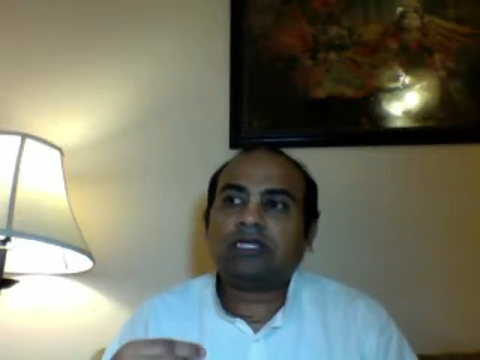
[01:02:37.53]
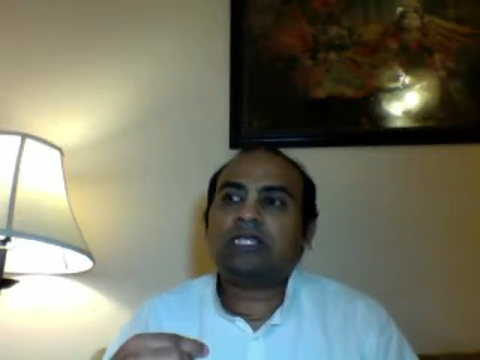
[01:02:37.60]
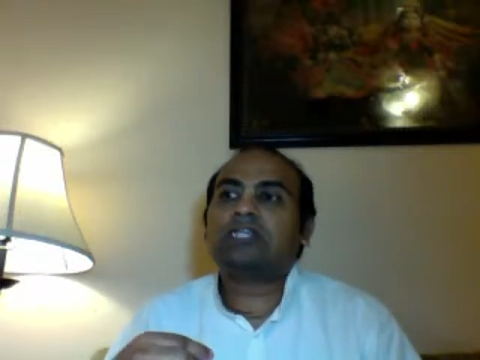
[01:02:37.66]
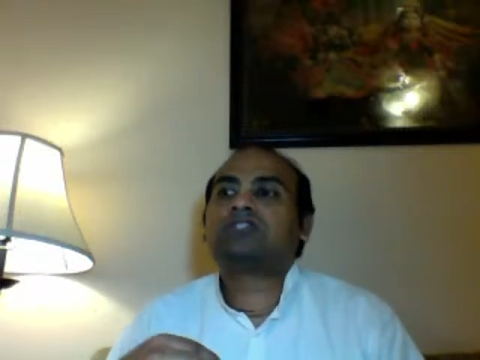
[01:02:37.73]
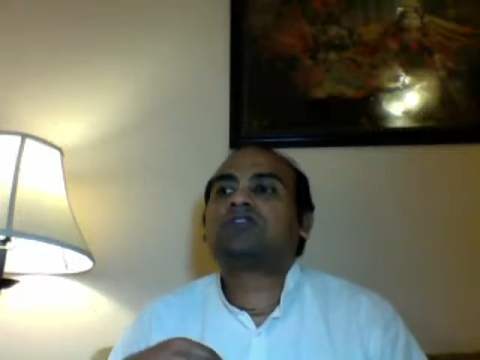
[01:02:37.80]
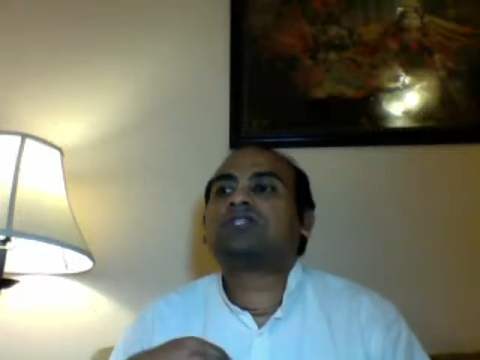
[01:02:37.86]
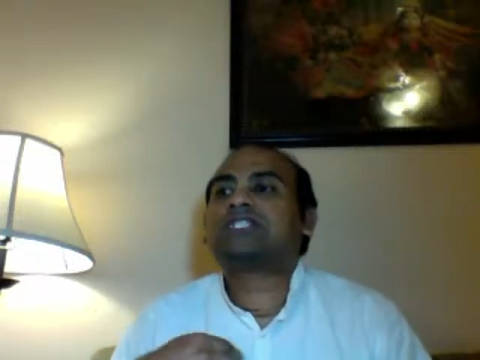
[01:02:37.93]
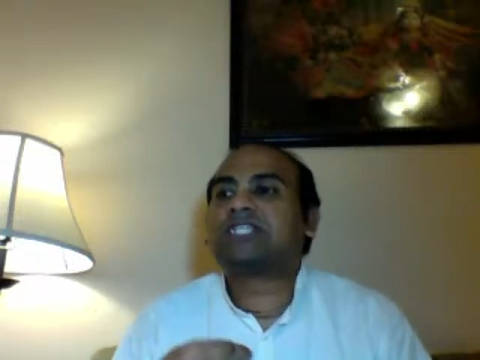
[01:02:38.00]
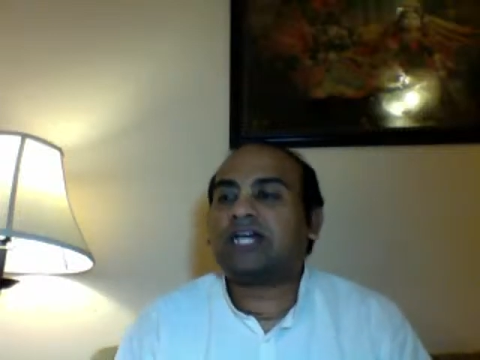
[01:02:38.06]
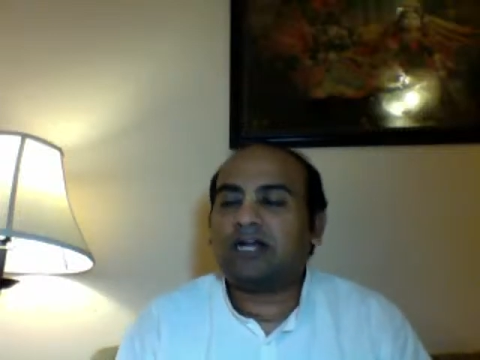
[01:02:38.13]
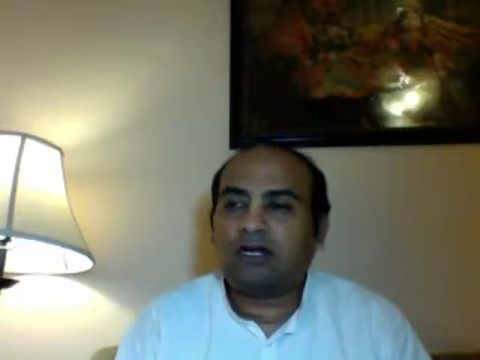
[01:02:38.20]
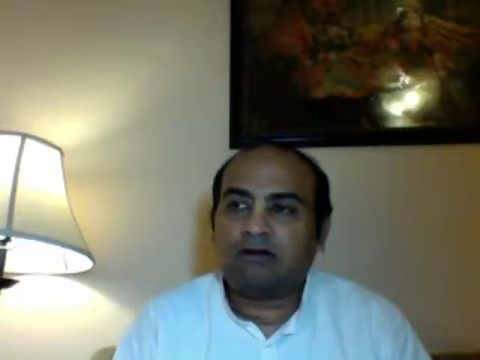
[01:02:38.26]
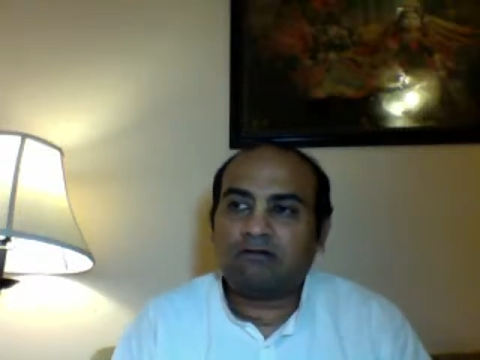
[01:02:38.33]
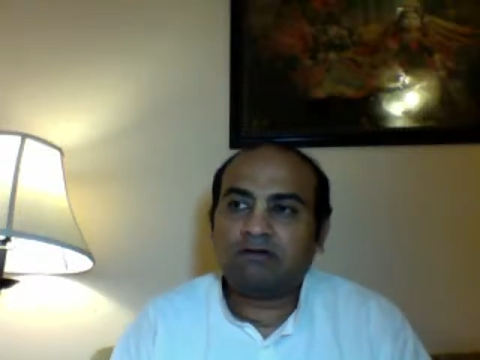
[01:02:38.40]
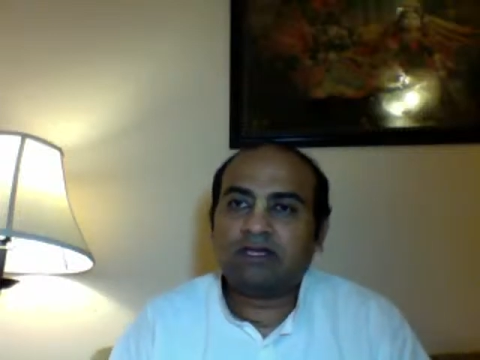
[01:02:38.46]
is to
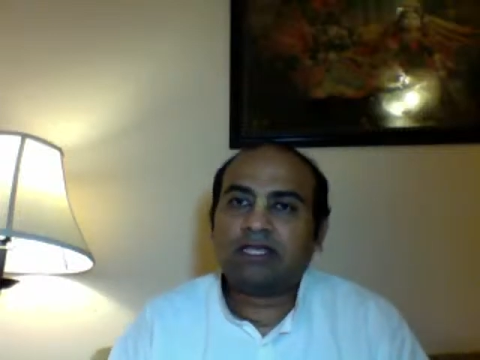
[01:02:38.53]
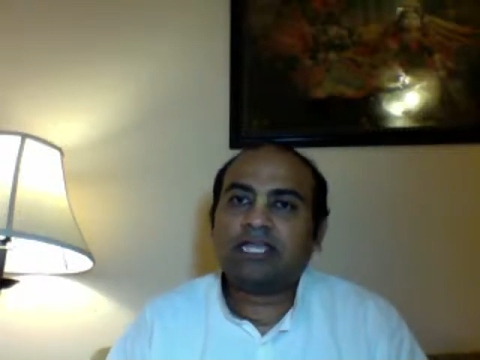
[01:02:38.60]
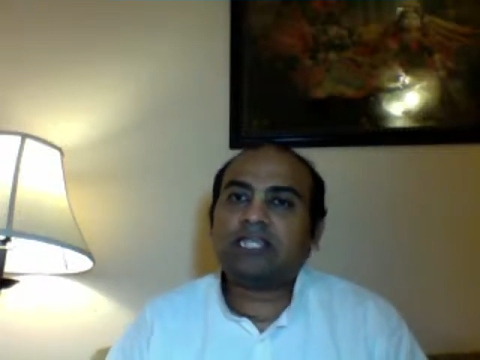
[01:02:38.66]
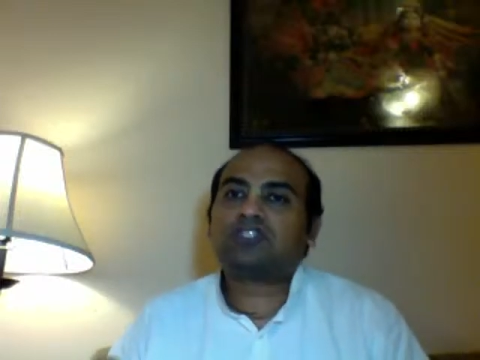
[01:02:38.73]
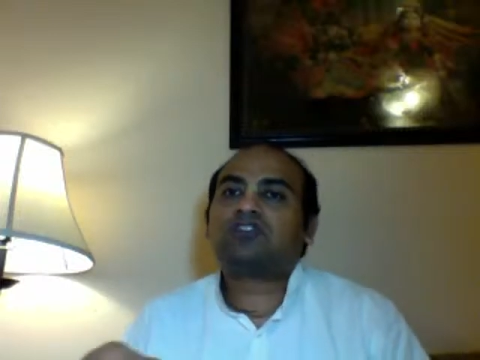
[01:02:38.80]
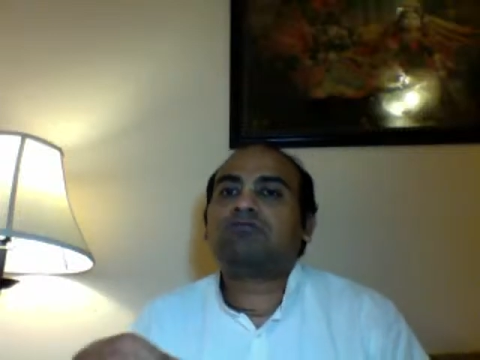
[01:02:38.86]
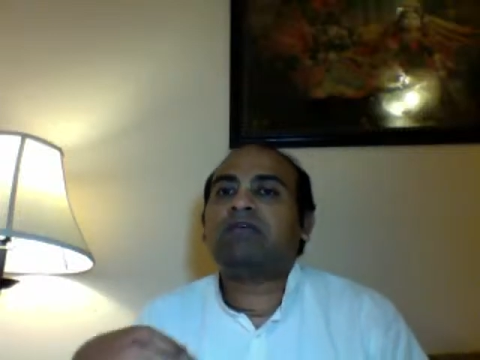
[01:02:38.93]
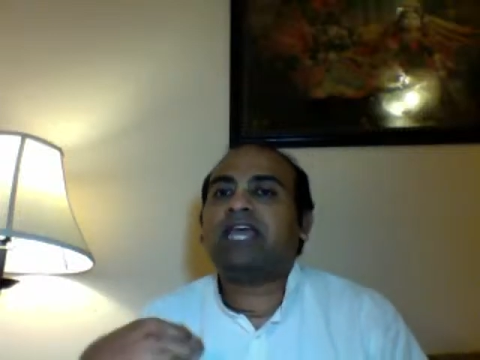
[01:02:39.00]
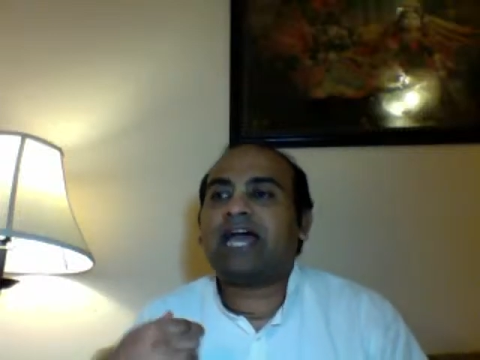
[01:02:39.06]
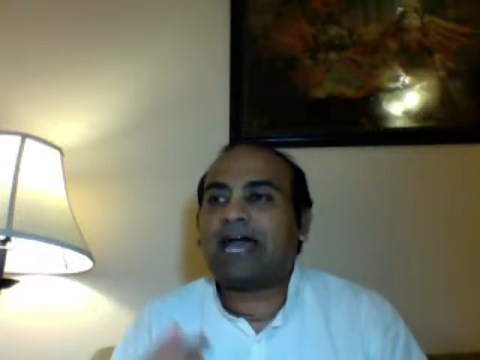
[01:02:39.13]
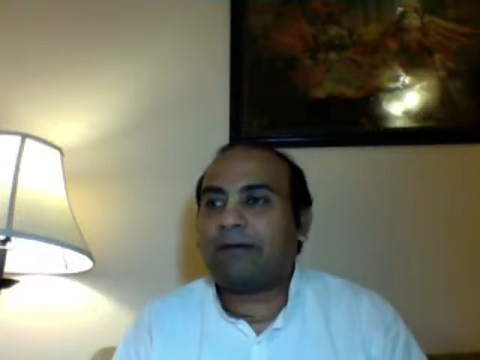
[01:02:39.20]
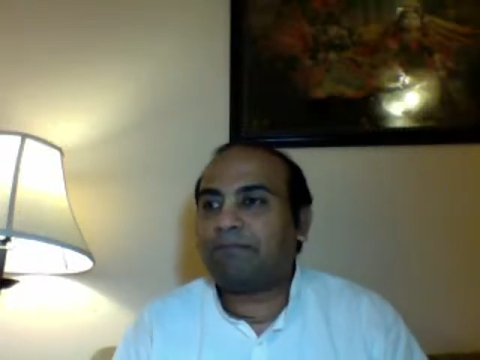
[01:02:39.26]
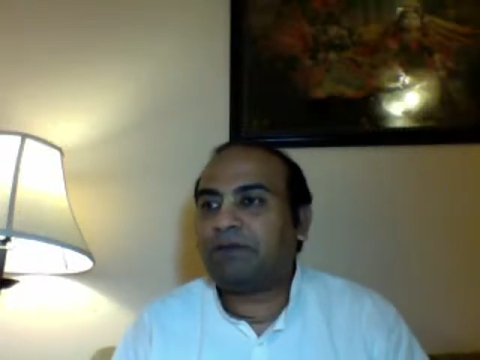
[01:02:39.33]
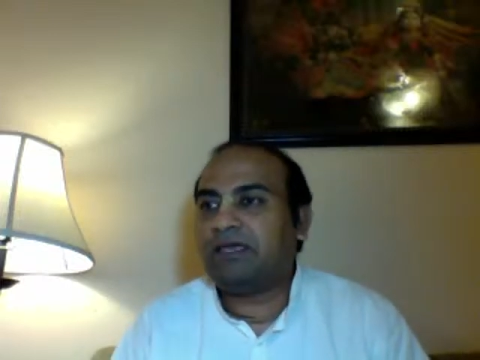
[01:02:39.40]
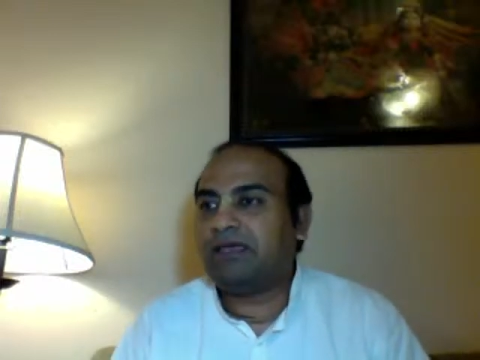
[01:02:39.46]
serve, is to be
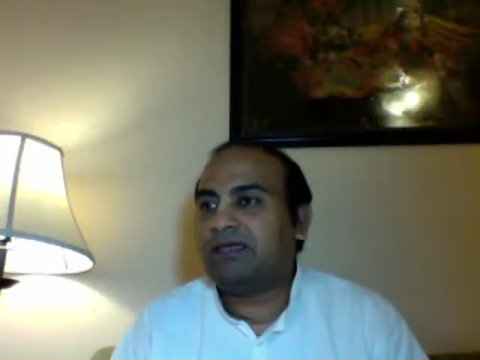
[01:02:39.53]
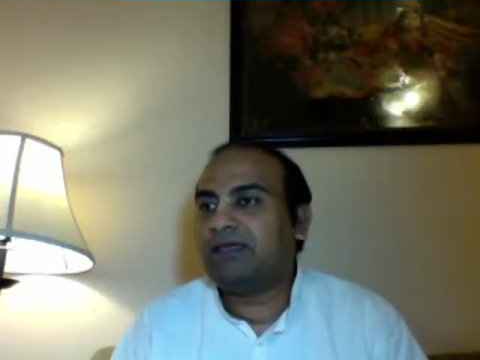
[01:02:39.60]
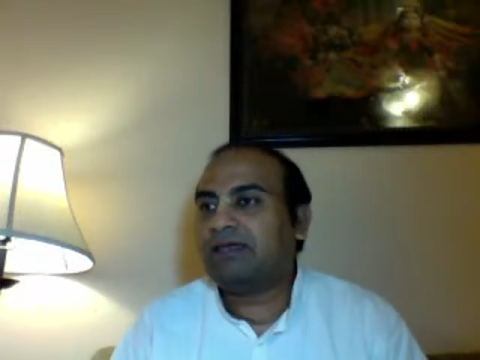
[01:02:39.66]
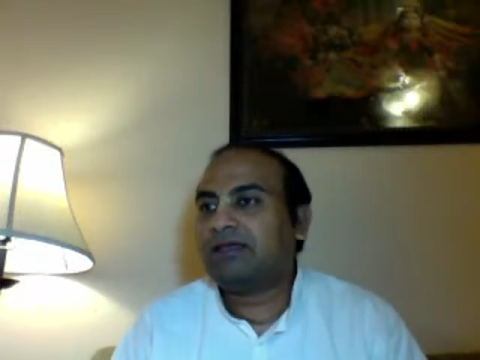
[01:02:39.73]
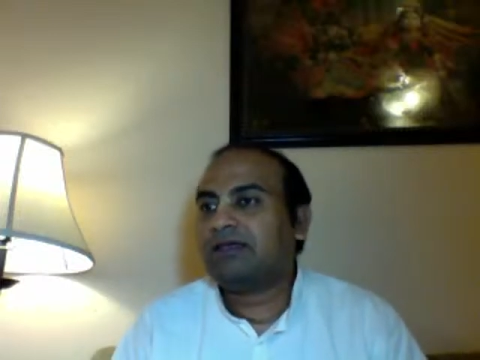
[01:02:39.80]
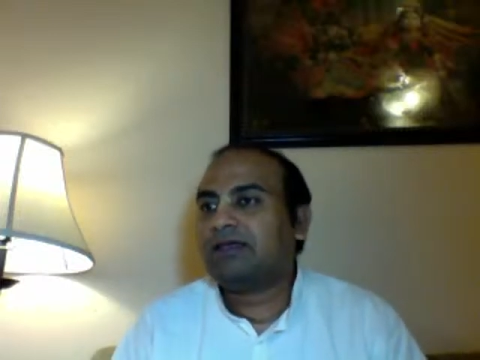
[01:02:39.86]
happy.